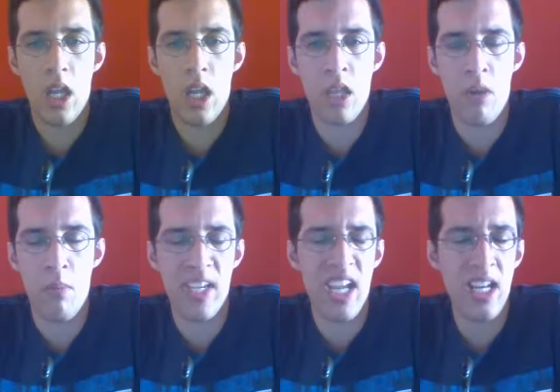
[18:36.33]
either
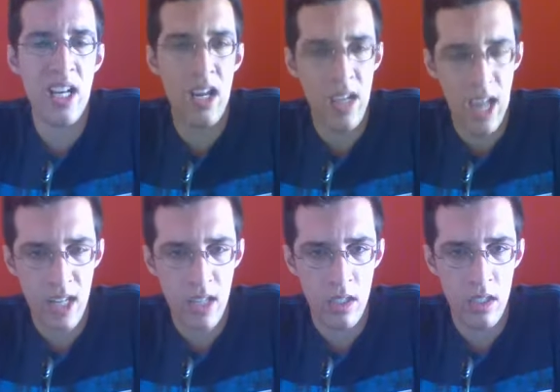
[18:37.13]
begin and
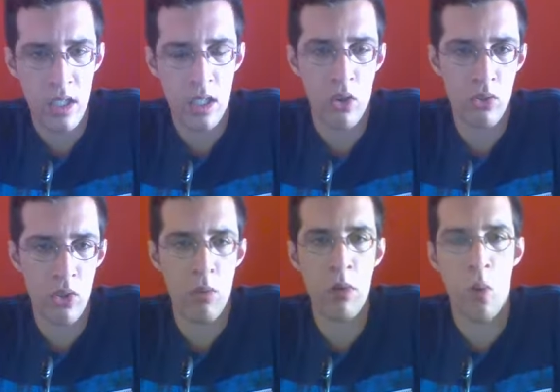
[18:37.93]
end in
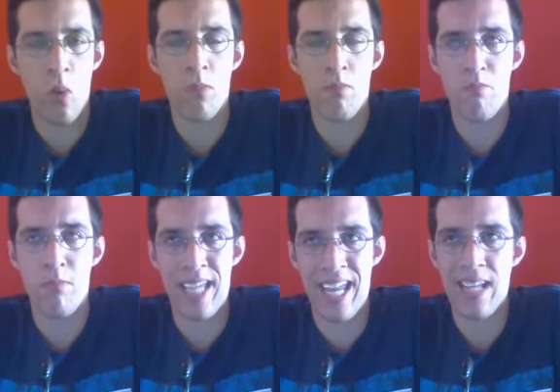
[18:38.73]
October or
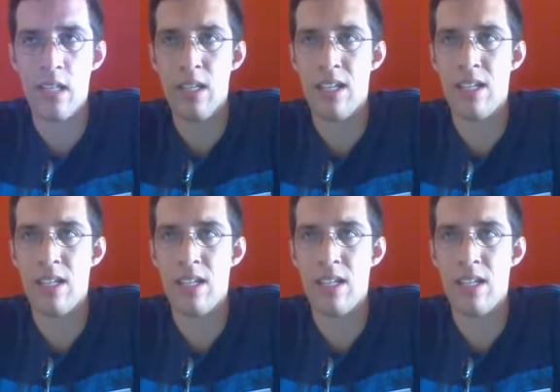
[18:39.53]
begin